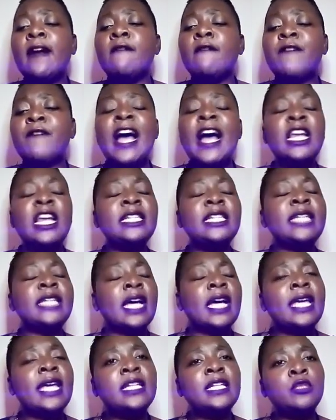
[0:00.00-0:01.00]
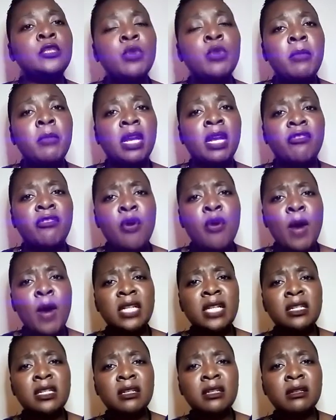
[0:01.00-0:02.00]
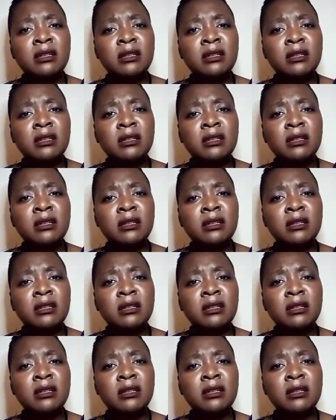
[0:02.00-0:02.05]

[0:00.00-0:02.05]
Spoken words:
violence against women. For what?